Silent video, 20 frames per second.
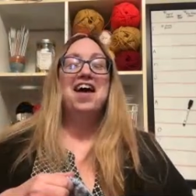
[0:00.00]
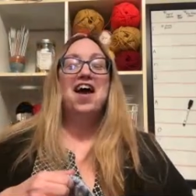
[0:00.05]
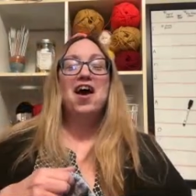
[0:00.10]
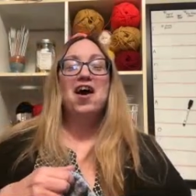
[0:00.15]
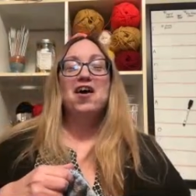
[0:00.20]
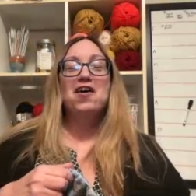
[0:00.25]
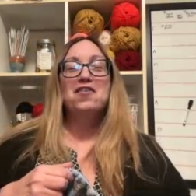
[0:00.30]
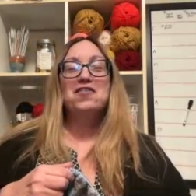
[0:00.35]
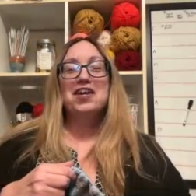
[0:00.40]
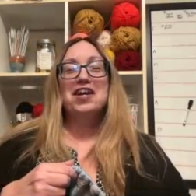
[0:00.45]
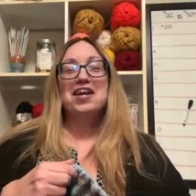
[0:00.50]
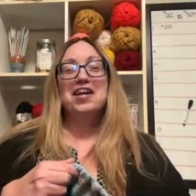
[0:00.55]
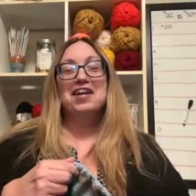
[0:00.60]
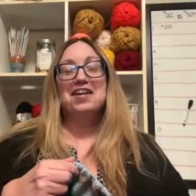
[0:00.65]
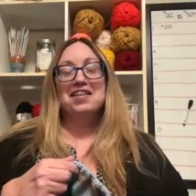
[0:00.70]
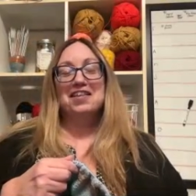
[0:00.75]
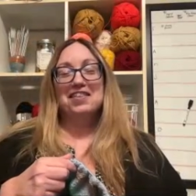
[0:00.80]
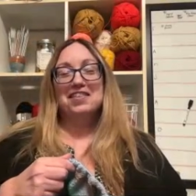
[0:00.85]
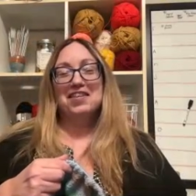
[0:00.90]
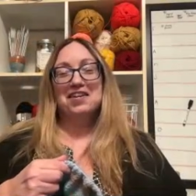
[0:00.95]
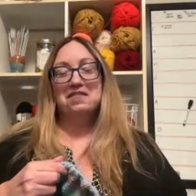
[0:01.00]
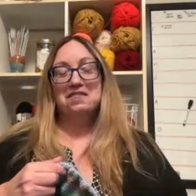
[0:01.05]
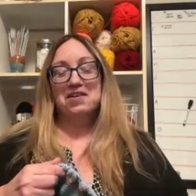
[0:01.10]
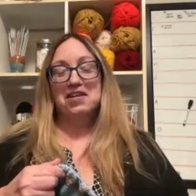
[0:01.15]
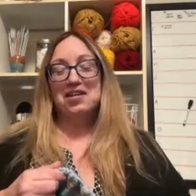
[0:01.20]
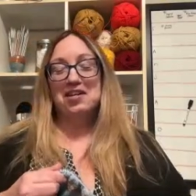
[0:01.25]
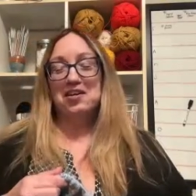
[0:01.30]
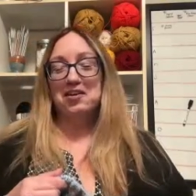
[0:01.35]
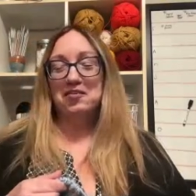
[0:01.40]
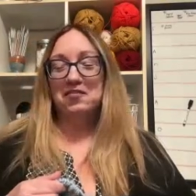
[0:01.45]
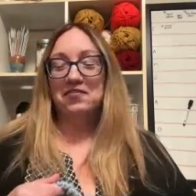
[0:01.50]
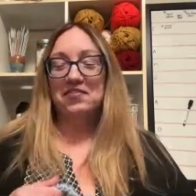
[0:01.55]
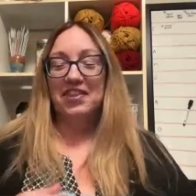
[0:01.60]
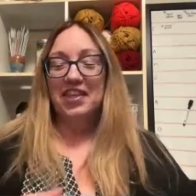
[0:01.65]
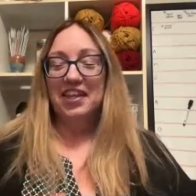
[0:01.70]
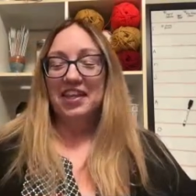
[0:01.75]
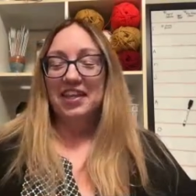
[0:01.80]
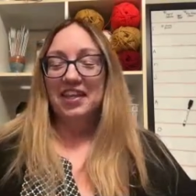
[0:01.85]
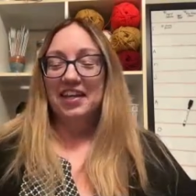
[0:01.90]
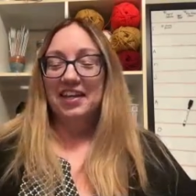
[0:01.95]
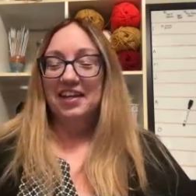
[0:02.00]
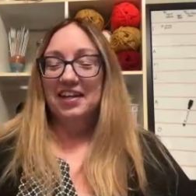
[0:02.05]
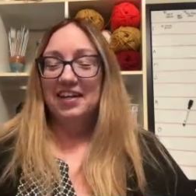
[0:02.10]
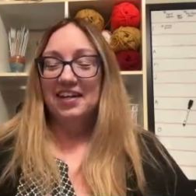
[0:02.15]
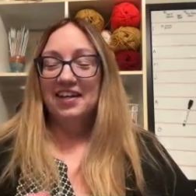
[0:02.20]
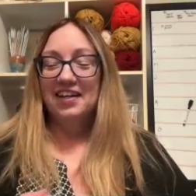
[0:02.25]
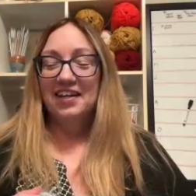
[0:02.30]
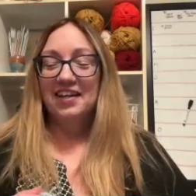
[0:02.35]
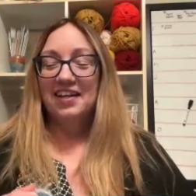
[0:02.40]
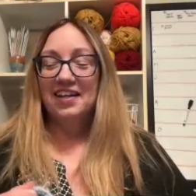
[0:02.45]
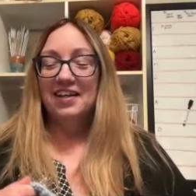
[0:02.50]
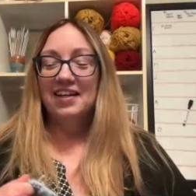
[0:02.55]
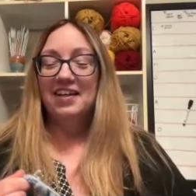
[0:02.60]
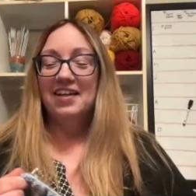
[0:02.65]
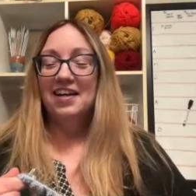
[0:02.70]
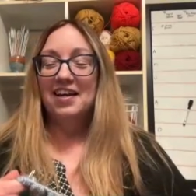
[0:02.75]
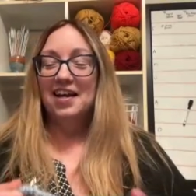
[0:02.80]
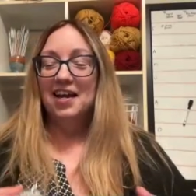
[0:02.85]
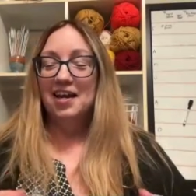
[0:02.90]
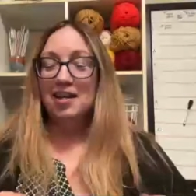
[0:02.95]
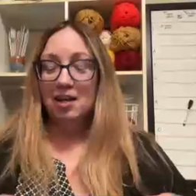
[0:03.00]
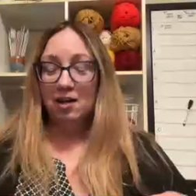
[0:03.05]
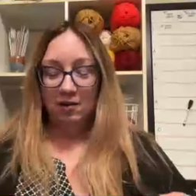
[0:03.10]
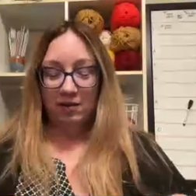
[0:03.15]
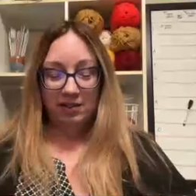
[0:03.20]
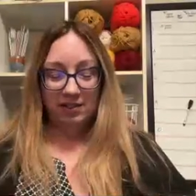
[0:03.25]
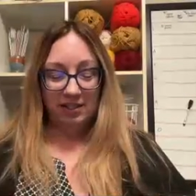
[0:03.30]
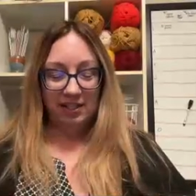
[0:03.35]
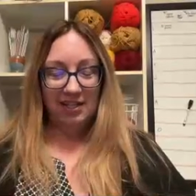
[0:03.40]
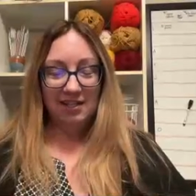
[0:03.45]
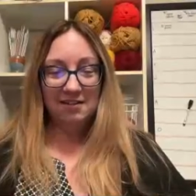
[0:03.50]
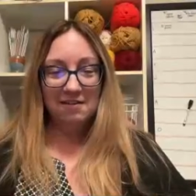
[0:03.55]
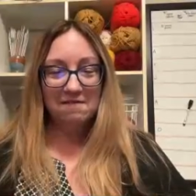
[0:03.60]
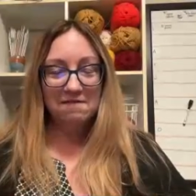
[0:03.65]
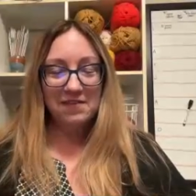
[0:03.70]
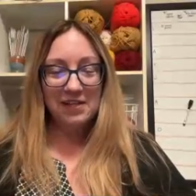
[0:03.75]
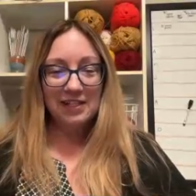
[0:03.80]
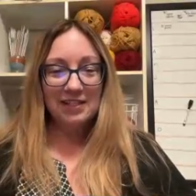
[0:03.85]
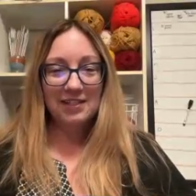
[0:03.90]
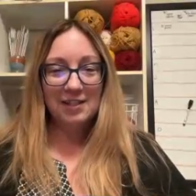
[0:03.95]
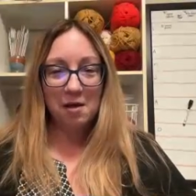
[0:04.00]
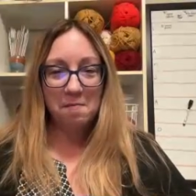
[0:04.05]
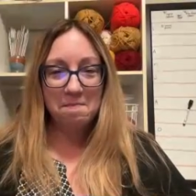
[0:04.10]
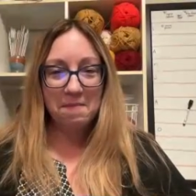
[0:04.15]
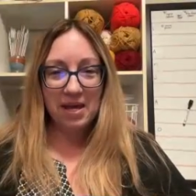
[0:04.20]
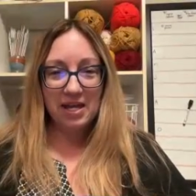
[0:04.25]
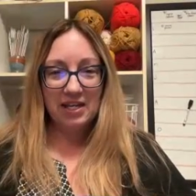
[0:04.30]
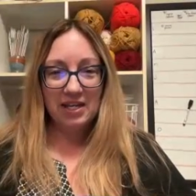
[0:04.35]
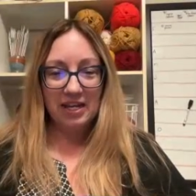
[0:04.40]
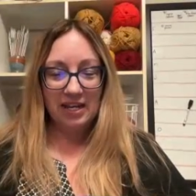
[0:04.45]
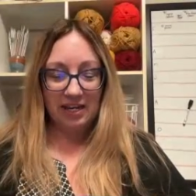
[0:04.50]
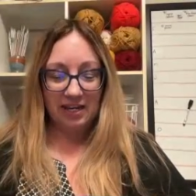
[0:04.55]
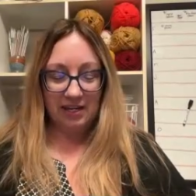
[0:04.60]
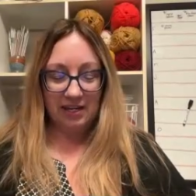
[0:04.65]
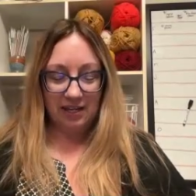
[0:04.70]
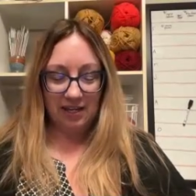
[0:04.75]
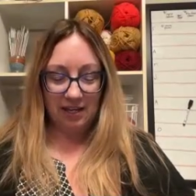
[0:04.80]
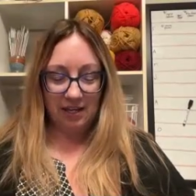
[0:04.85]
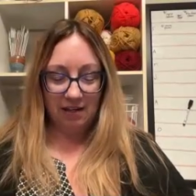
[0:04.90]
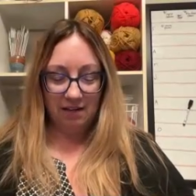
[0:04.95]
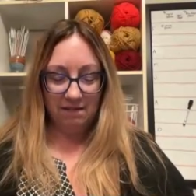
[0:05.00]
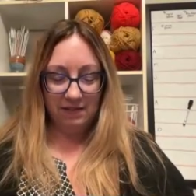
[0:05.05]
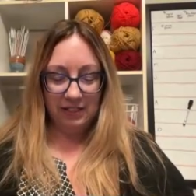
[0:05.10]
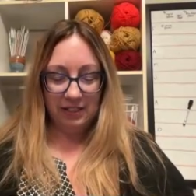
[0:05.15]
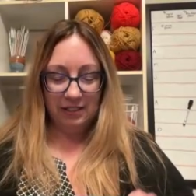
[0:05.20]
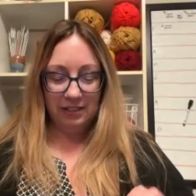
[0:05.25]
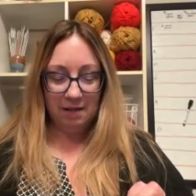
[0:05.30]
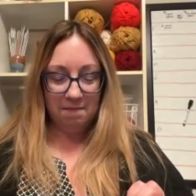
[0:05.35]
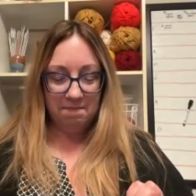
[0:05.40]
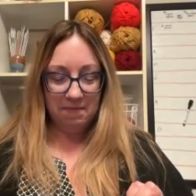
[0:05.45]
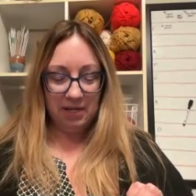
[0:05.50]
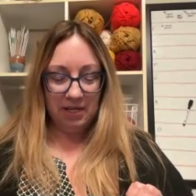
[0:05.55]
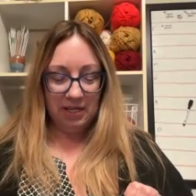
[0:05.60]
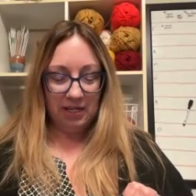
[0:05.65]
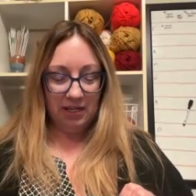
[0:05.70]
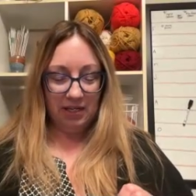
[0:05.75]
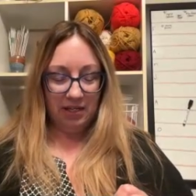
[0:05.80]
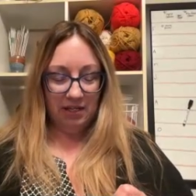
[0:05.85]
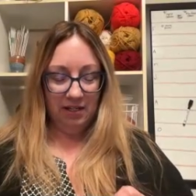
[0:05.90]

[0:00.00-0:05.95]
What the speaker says: Okay, there we go. I know. See, it'll fit somebody. It'll fit somebody.